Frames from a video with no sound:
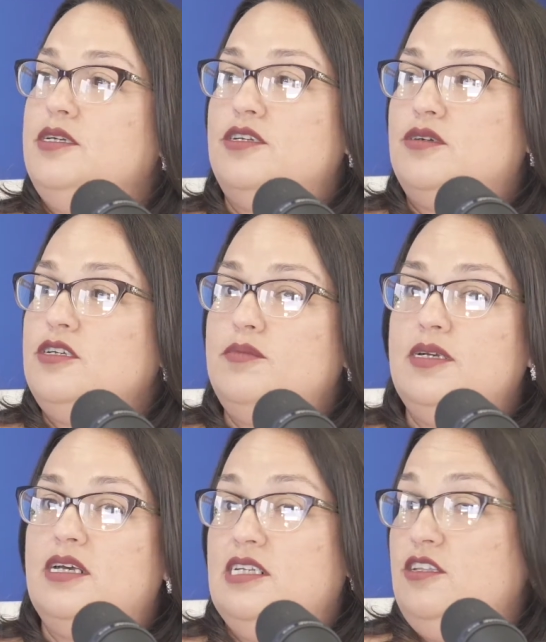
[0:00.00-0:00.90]
your shoulders
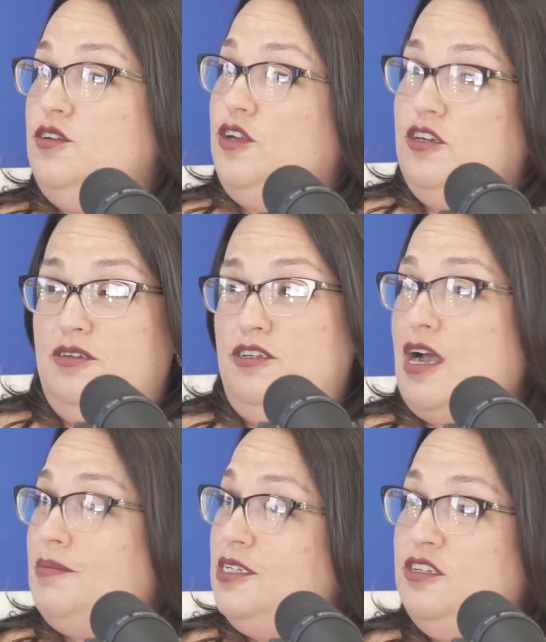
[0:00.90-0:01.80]
because either your
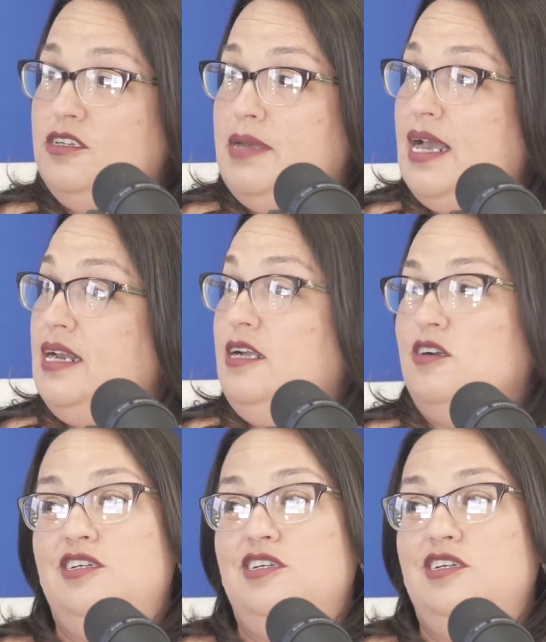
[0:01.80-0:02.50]
job is too demanding